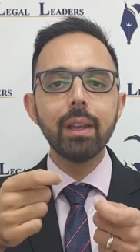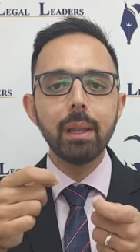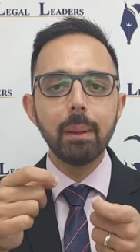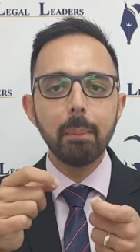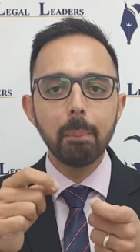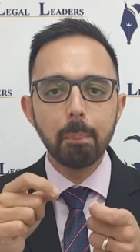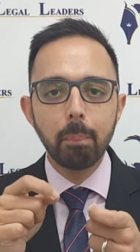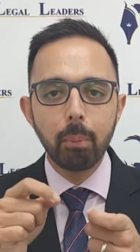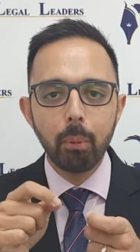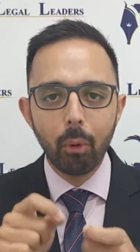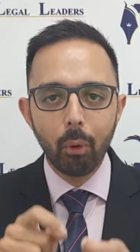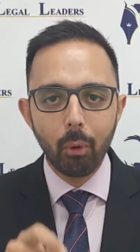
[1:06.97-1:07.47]

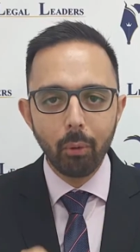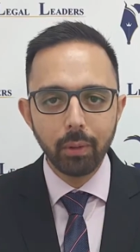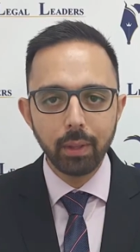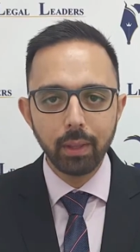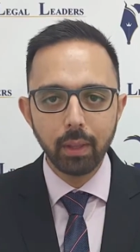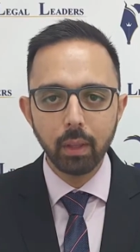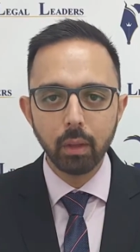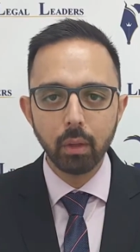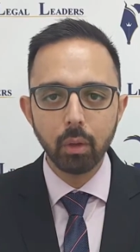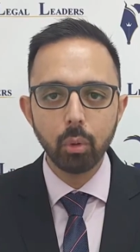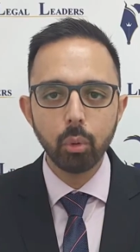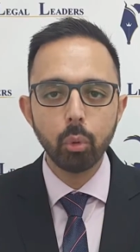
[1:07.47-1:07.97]

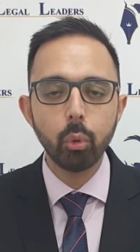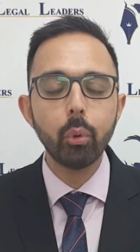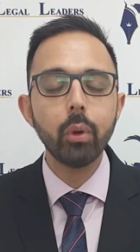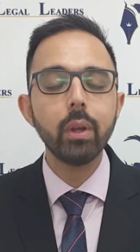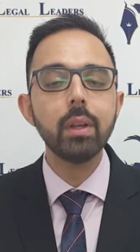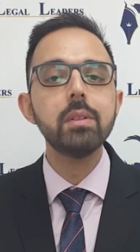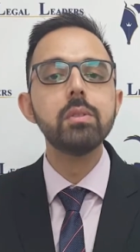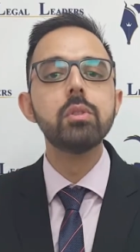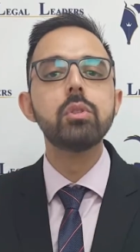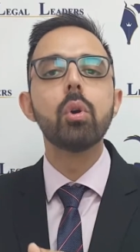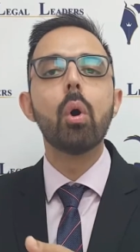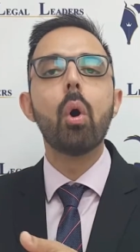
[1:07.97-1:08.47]
employee who
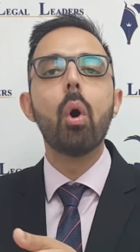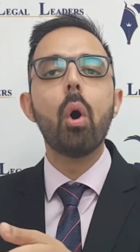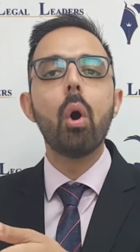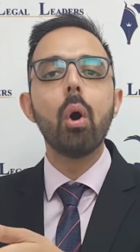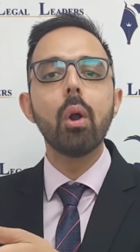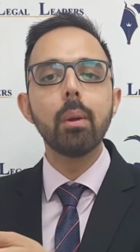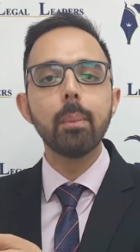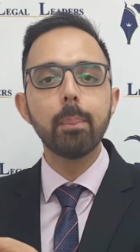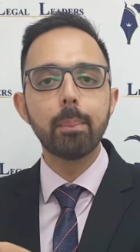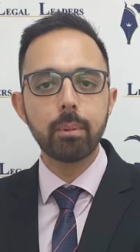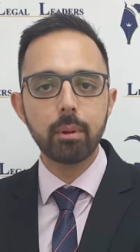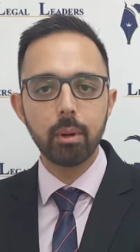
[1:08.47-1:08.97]
is
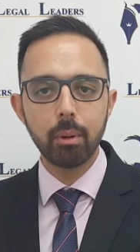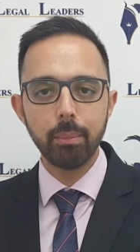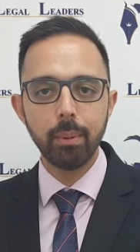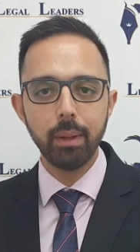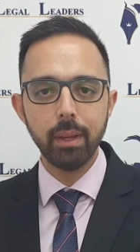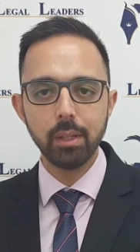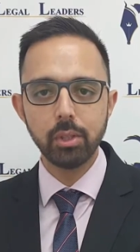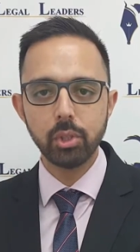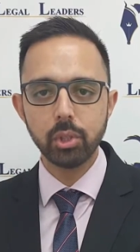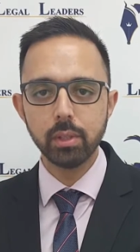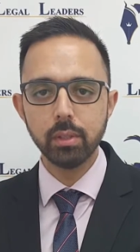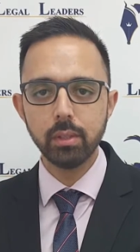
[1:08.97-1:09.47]
on
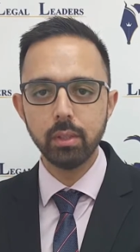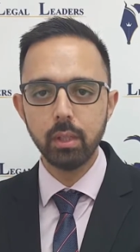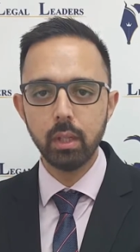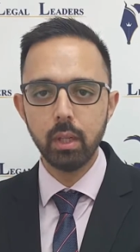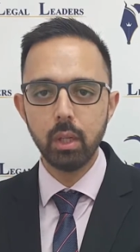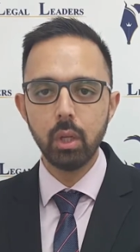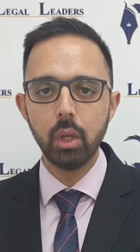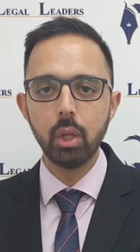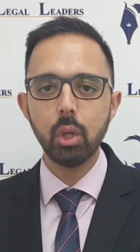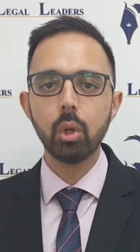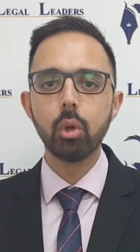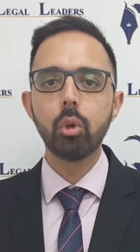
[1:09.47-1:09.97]
probation
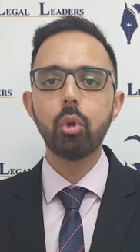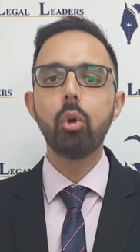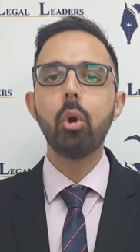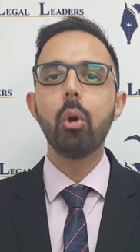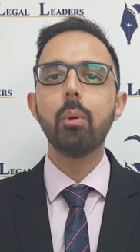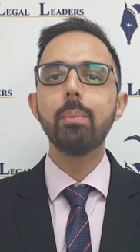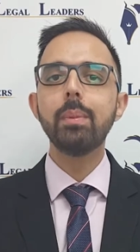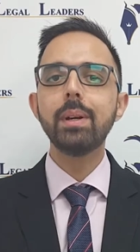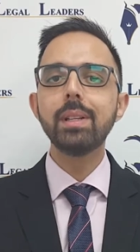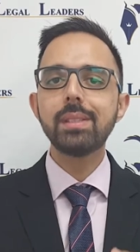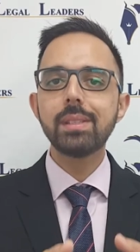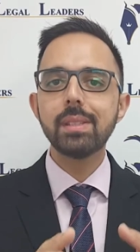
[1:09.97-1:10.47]

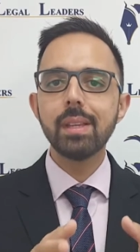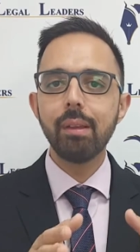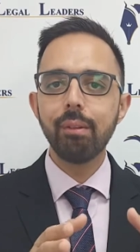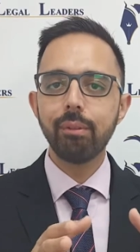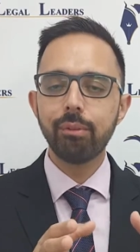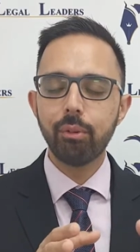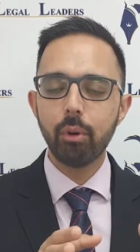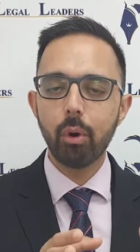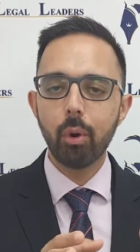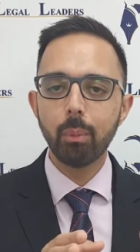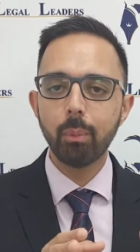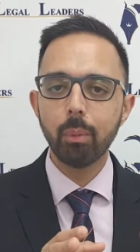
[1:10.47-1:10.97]
commits a
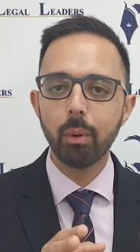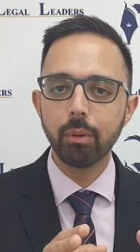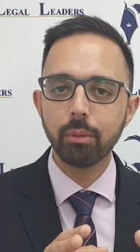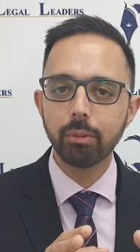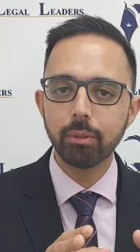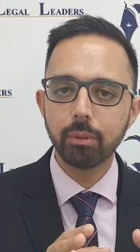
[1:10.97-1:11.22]
form of